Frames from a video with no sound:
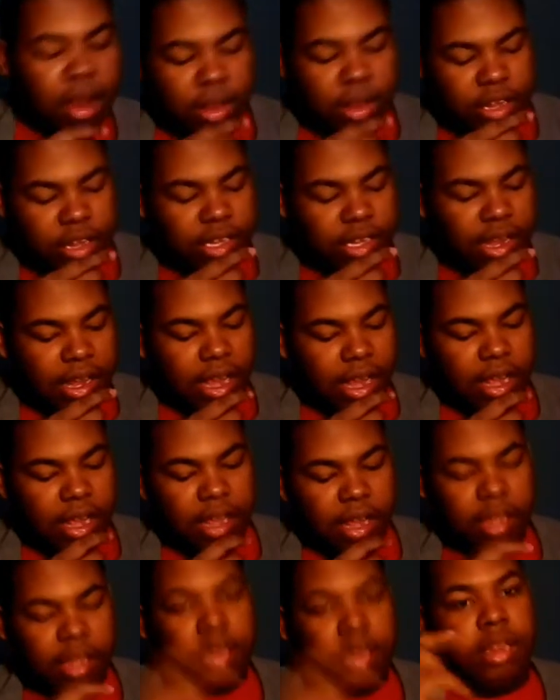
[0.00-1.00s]
of looks like
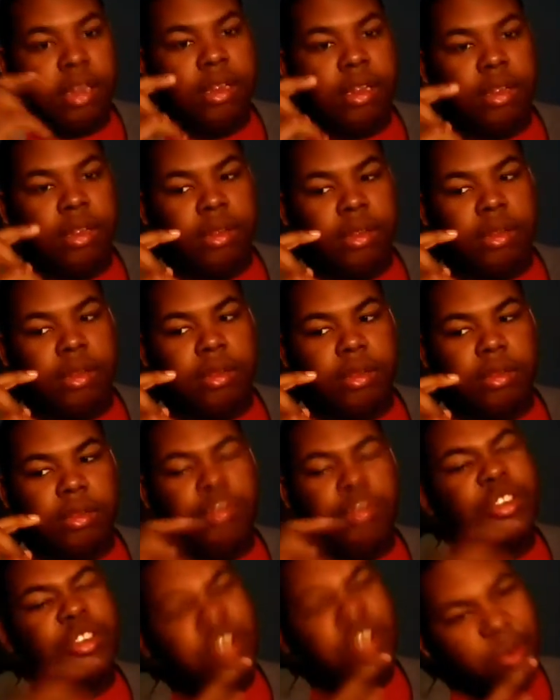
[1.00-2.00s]
a
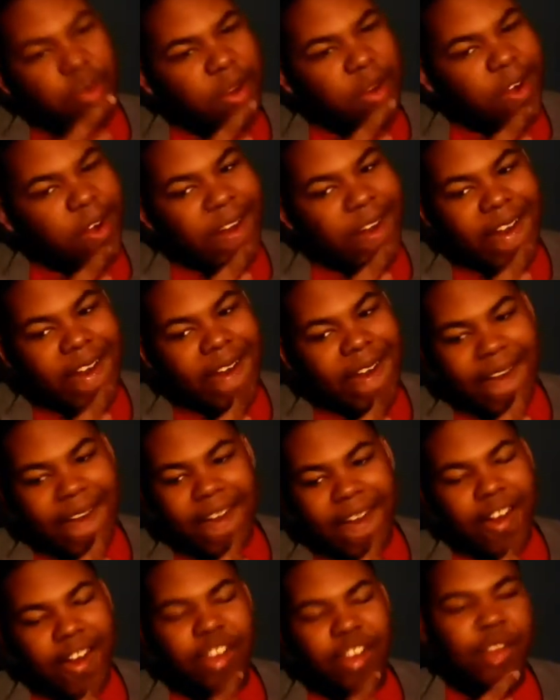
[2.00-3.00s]
luchador
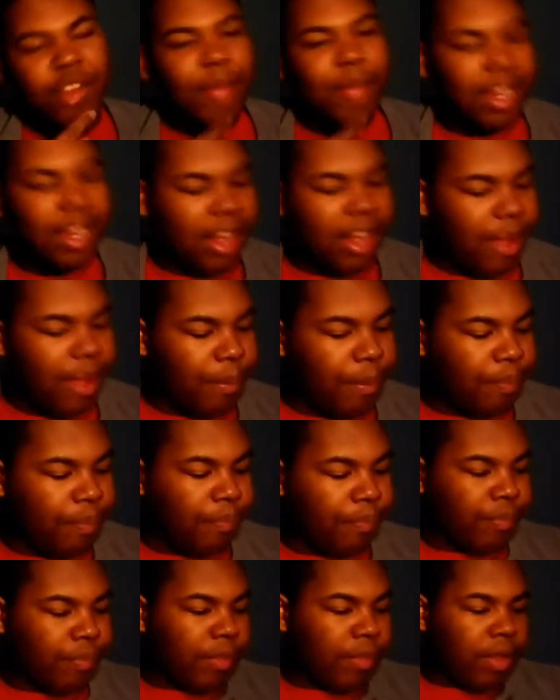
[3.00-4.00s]
or something like that,
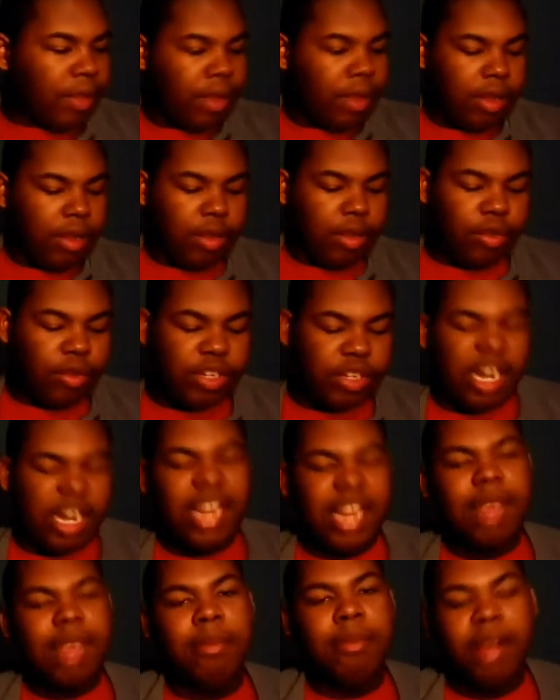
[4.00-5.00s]
lucha
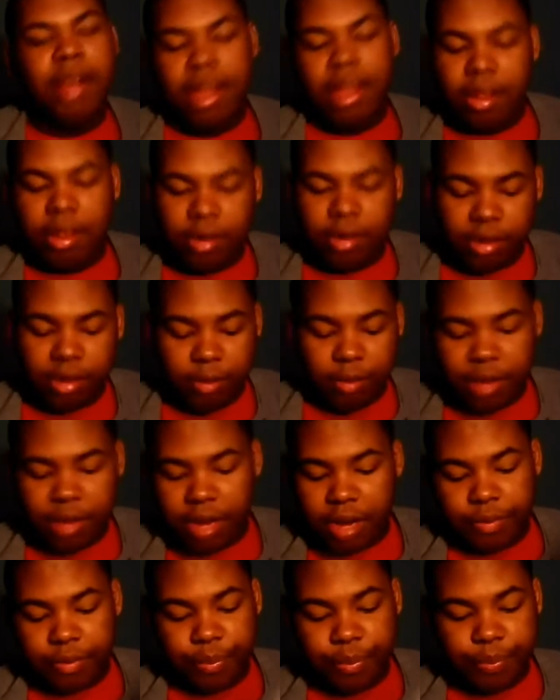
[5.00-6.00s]
libre or something,
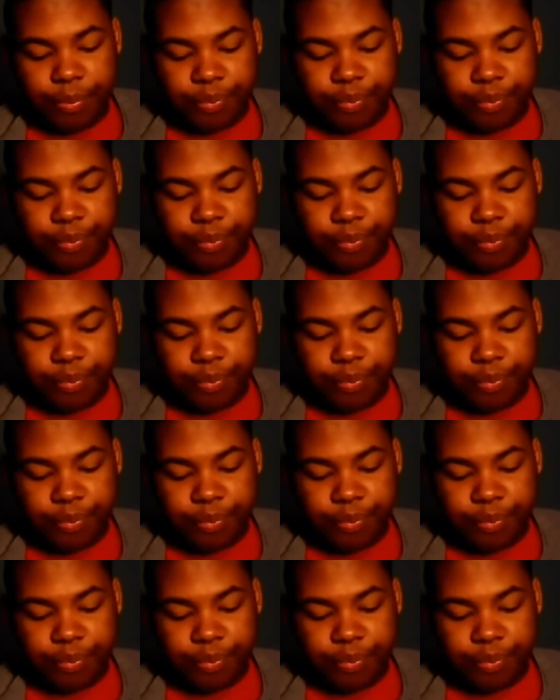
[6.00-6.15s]
whatever.